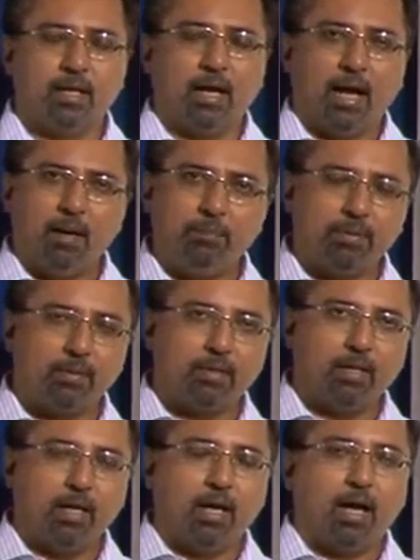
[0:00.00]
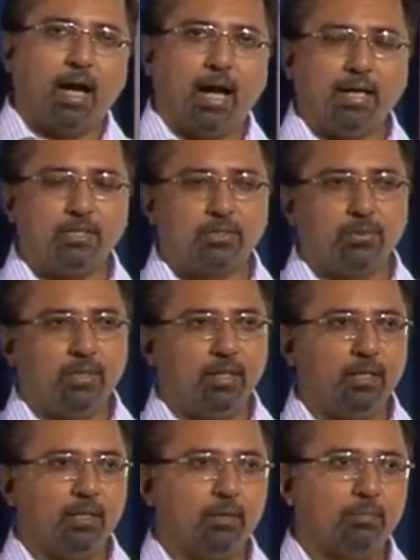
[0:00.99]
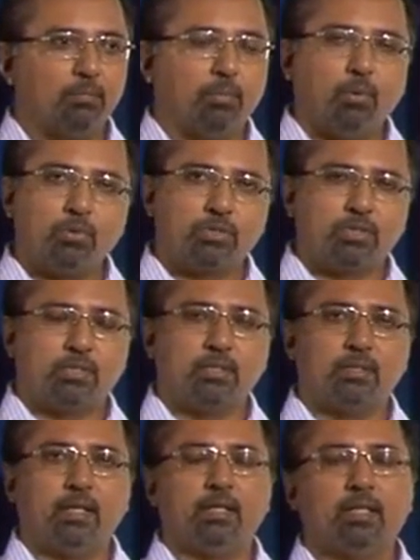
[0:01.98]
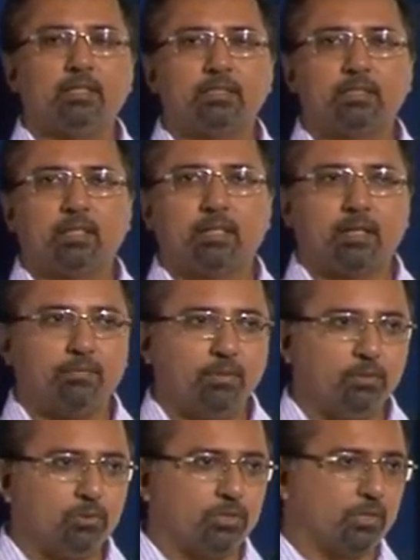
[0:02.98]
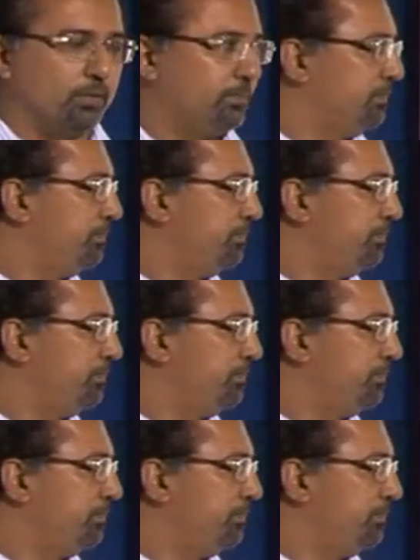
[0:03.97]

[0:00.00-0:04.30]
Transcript: happened actually post the industrial revolution